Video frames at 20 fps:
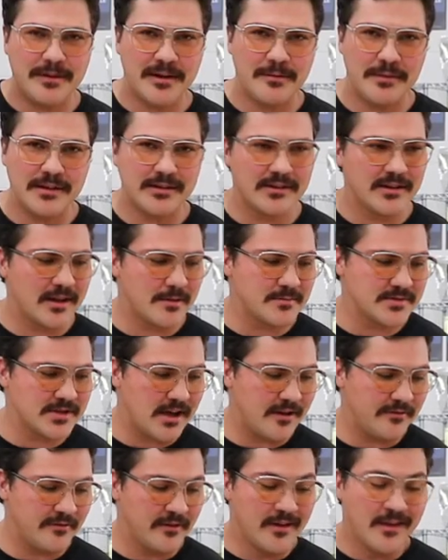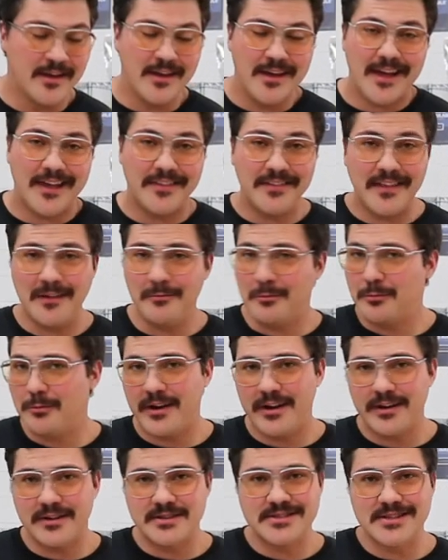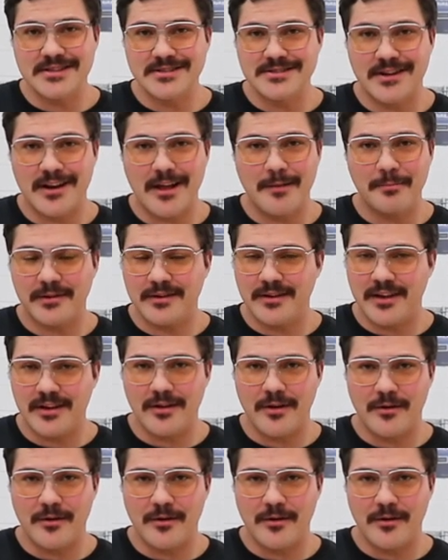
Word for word: bit of meat that comes off and then we're ready to season it up and get